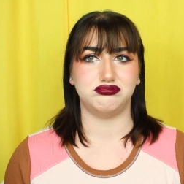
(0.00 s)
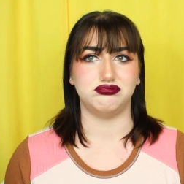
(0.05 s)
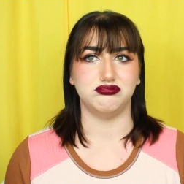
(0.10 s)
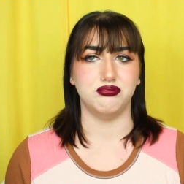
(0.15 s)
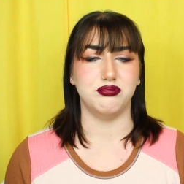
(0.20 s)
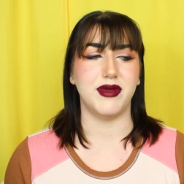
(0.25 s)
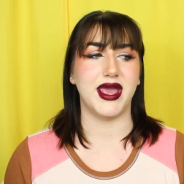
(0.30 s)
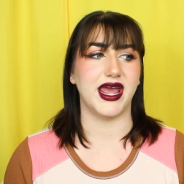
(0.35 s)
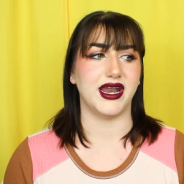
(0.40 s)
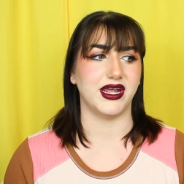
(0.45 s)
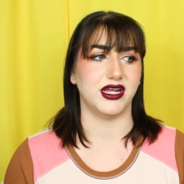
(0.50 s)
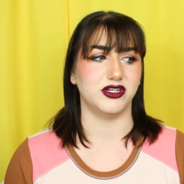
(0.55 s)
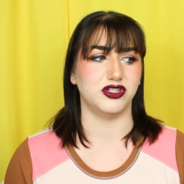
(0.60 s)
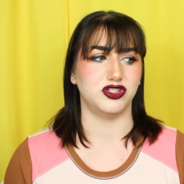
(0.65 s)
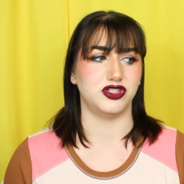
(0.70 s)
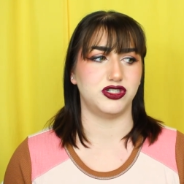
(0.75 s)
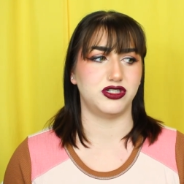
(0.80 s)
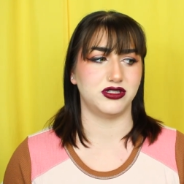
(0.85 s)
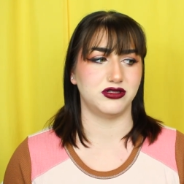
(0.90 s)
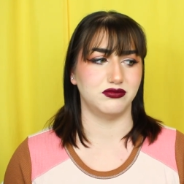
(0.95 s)

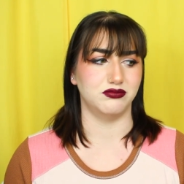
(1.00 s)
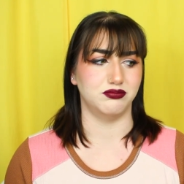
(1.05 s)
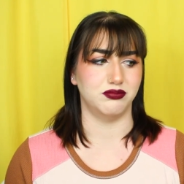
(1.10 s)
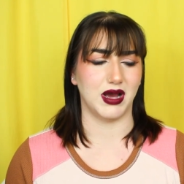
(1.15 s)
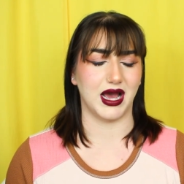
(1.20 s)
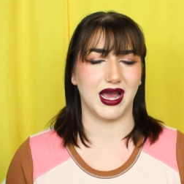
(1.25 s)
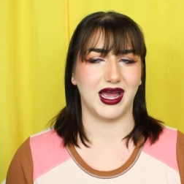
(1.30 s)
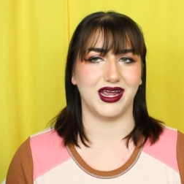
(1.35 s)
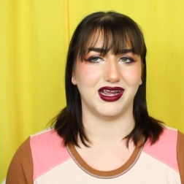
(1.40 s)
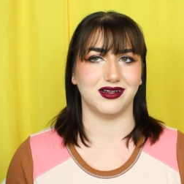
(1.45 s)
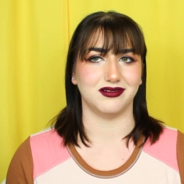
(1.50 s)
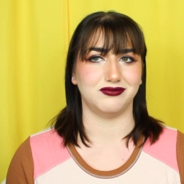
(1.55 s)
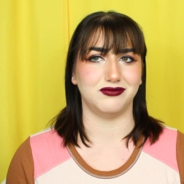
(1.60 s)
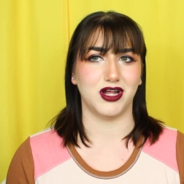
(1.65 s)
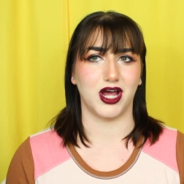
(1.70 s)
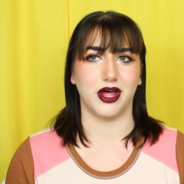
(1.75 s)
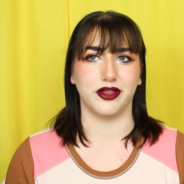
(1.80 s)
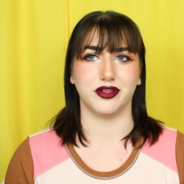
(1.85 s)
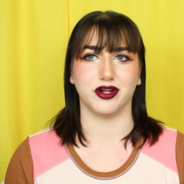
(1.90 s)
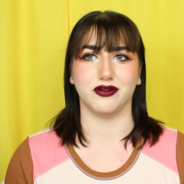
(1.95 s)
managed by
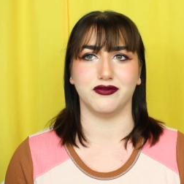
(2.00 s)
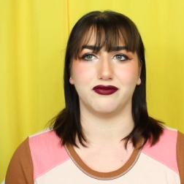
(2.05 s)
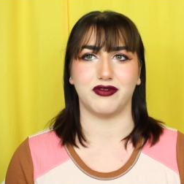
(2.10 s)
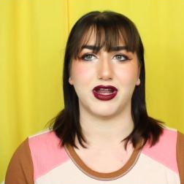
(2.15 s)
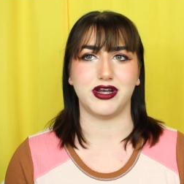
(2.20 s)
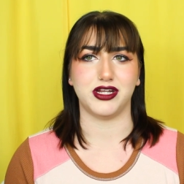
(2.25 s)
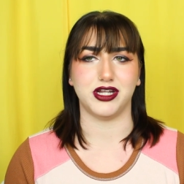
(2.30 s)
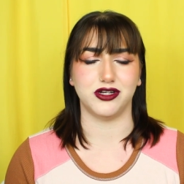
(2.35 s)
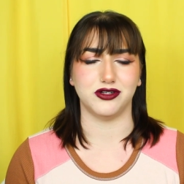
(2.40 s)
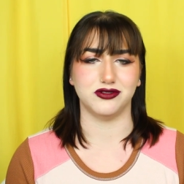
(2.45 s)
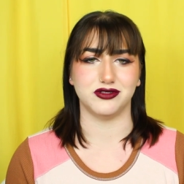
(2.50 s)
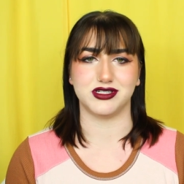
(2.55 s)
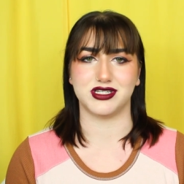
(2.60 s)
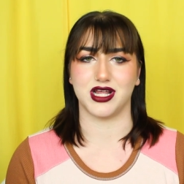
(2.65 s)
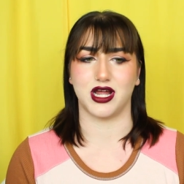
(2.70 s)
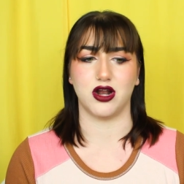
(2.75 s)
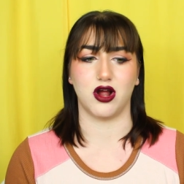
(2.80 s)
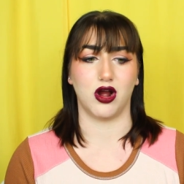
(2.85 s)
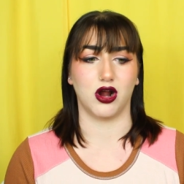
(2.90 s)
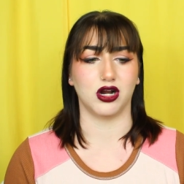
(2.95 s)
other venues
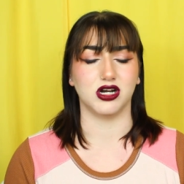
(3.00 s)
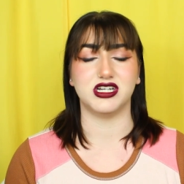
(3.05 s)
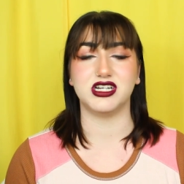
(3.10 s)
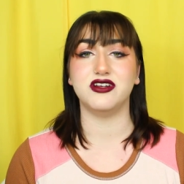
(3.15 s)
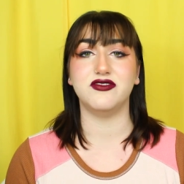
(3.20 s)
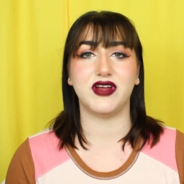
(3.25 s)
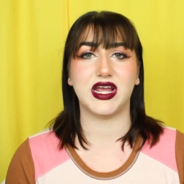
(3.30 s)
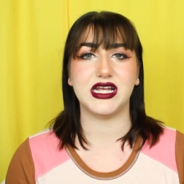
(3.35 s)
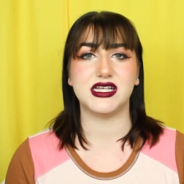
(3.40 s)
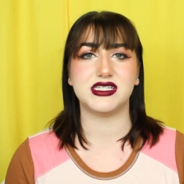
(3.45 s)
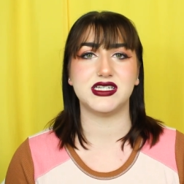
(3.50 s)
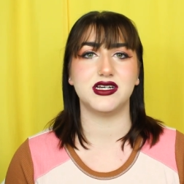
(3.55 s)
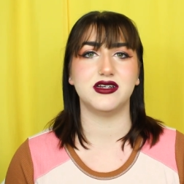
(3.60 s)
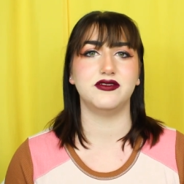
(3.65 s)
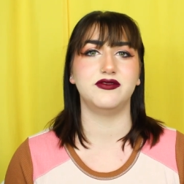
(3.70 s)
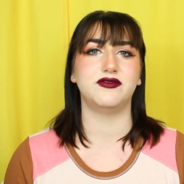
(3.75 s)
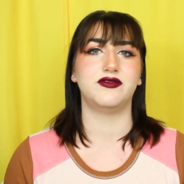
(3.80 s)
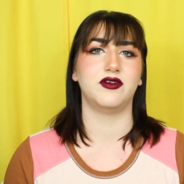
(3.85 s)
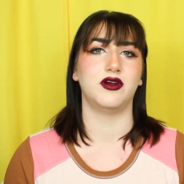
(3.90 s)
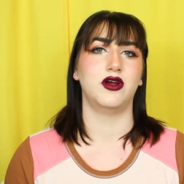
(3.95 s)
that aren't
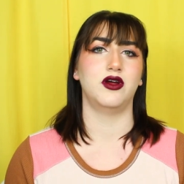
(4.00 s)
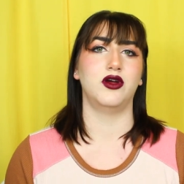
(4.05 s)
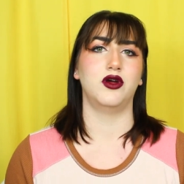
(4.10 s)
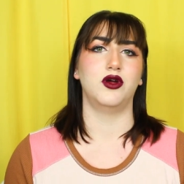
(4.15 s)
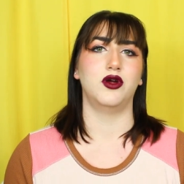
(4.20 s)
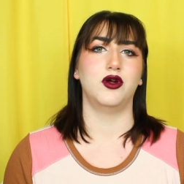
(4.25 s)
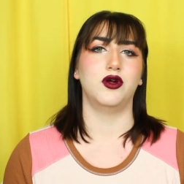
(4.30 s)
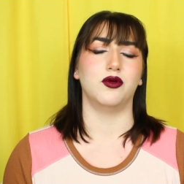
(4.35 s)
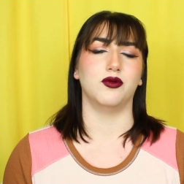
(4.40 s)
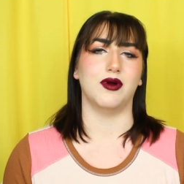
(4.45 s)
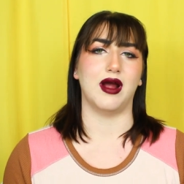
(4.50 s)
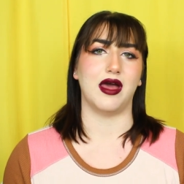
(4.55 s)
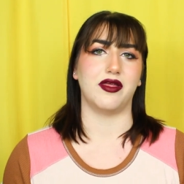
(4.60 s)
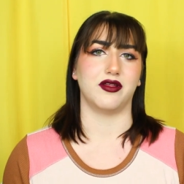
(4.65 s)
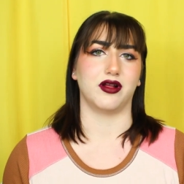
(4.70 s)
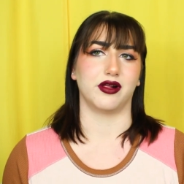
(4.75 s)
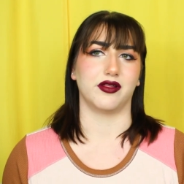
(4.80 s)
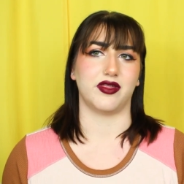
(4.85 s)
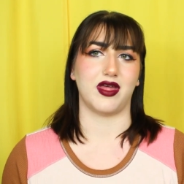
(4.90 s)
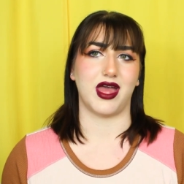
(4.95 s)
invasive
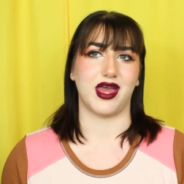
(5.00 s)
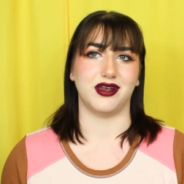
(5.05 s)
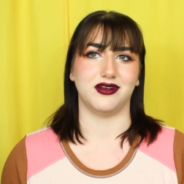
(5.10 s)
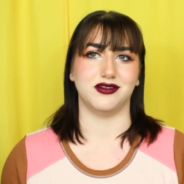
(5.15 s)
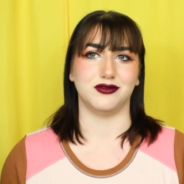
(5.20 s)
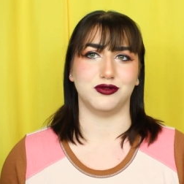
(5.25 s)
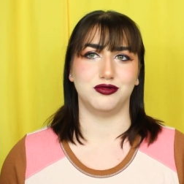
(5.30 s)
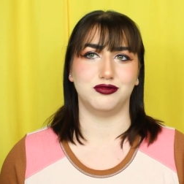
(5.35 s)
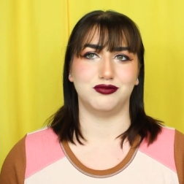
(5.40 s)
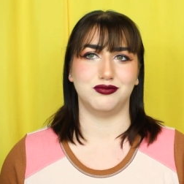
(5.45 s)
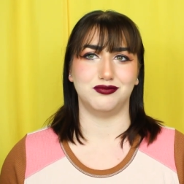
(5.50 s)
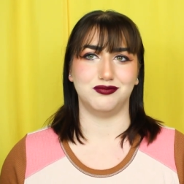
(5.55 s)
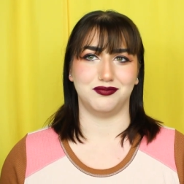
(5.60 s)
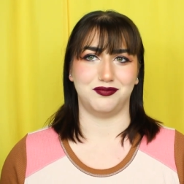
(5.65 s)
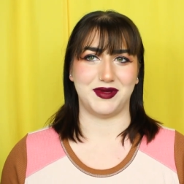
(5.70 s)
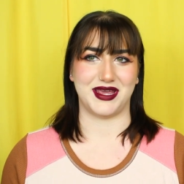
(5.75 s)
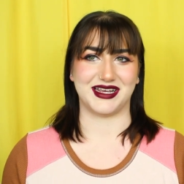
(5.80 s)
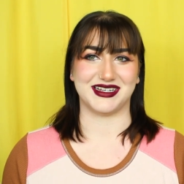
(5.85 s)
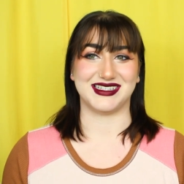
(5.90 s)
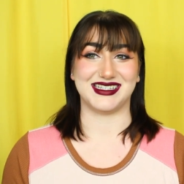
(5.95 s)
rather than
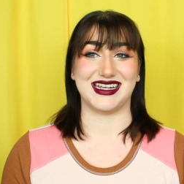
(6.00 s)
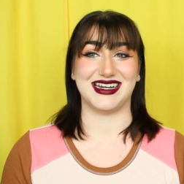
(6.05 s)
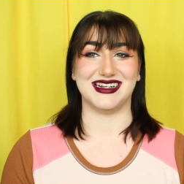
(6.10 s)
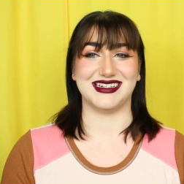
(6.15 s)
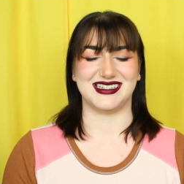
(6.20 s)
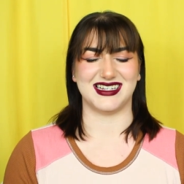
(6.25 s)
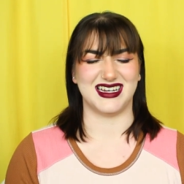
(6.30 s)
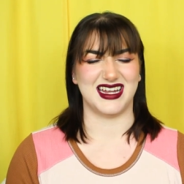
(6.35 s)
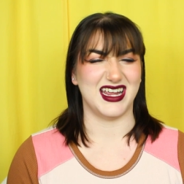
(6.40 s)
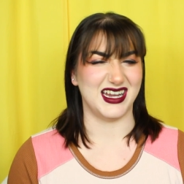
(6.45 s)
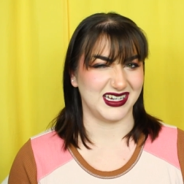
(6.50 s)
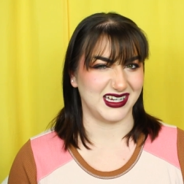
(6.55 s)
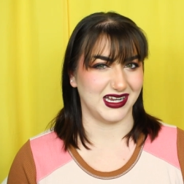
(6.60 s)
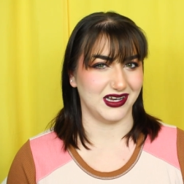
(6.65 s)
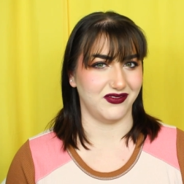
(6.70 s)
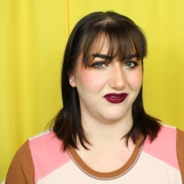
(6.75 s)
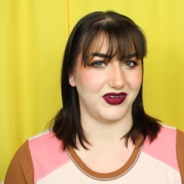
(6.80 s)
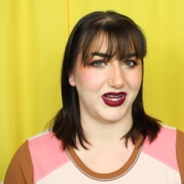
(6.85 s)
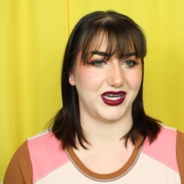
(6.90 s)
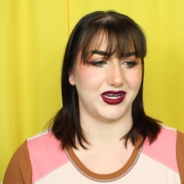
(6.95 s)
being seen as an
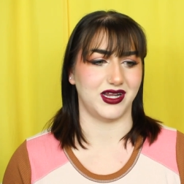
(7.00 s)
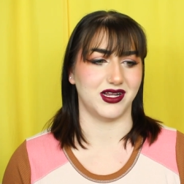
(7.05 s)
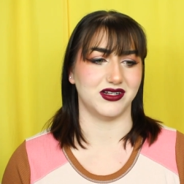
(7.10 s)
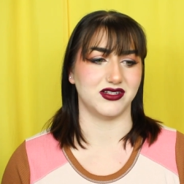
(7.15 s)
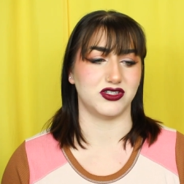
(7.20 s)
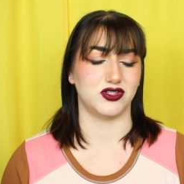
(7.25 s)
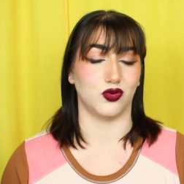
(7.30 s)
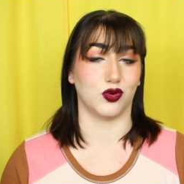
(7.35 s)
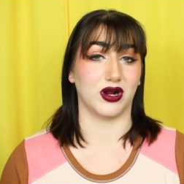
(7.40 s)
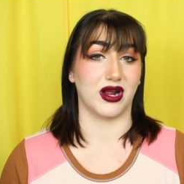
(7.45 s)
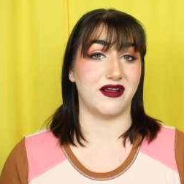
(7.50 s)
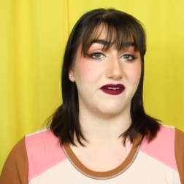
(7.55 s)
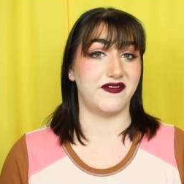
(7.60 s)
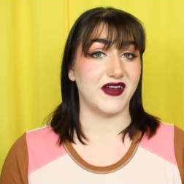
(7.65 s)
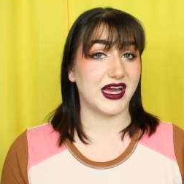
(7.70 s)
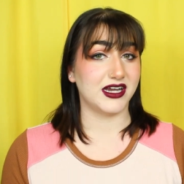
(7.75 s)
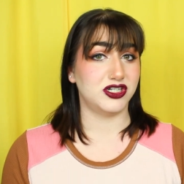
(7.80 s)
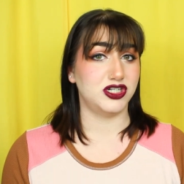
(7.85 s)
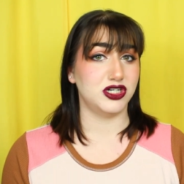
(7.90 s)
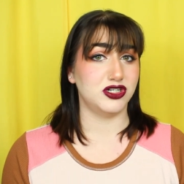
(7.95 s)
inconvenience or a
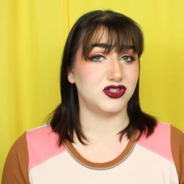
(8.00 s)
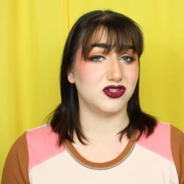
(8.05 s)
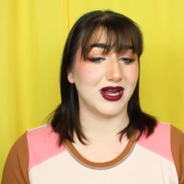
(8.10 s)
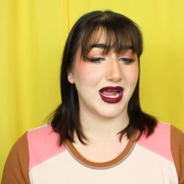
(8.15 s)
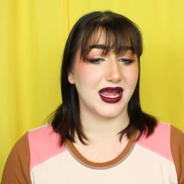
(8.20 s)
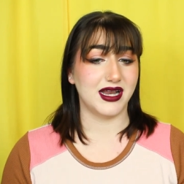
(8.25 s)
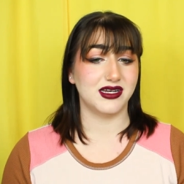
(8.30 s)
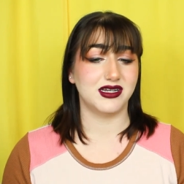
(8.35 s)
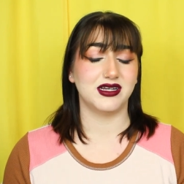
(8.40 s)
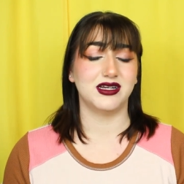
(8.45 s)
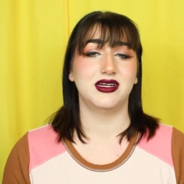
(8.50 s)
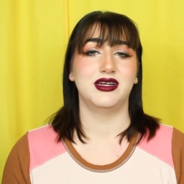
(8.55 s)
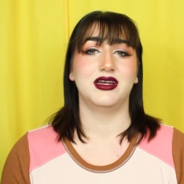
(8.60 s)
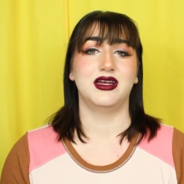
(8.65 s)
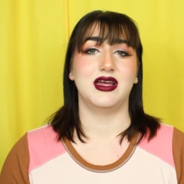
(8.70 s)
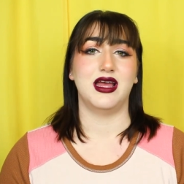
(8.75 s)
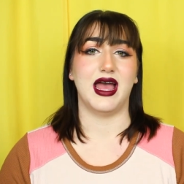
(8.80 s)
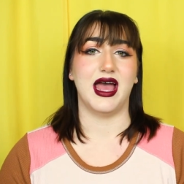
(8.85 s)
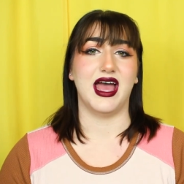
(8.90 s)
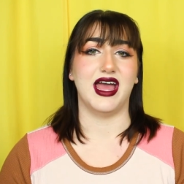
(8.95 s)
fashion trend
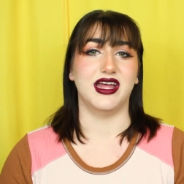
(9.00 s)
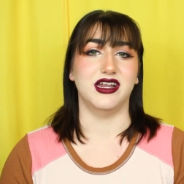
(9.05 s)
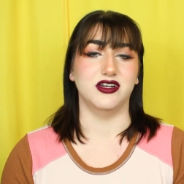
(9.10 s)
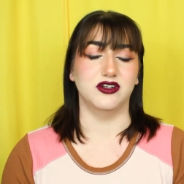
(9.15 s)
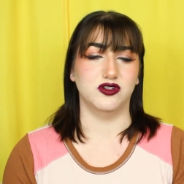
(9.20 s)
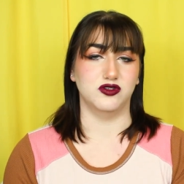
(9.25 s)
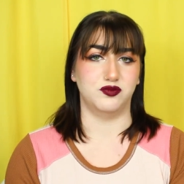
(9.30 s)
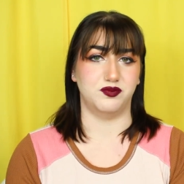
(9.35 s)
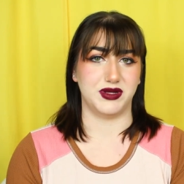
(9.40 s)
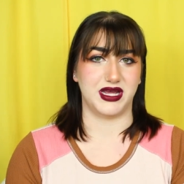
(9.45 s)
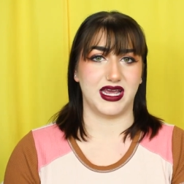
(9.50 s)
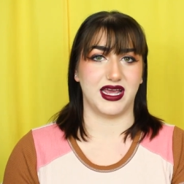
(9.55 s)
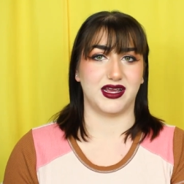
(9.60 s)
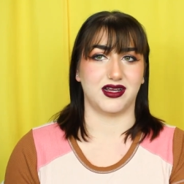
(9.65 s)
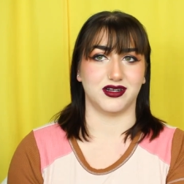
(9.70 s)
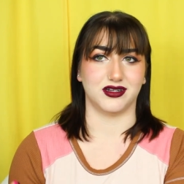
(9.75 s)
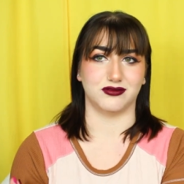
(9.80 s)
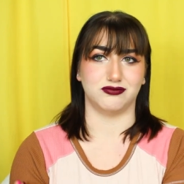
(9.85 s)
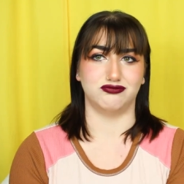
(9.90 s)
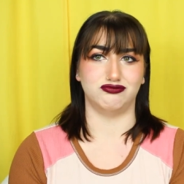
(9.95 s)
and
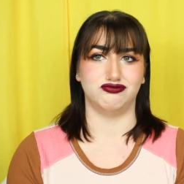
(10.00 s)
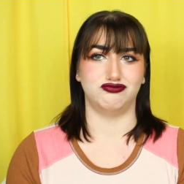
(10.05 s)
being